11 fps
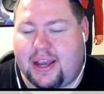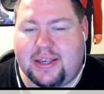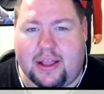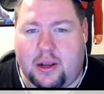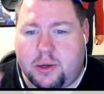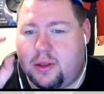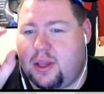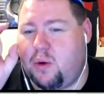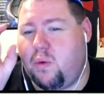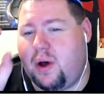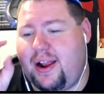there's only
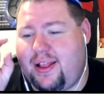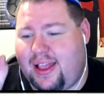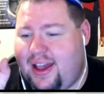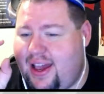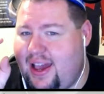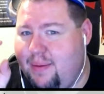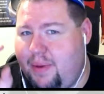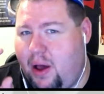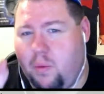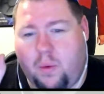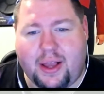one thing
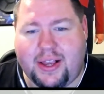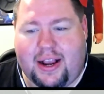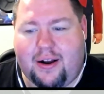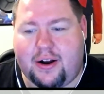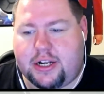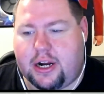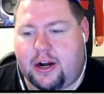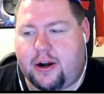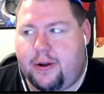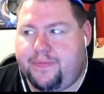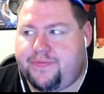about one character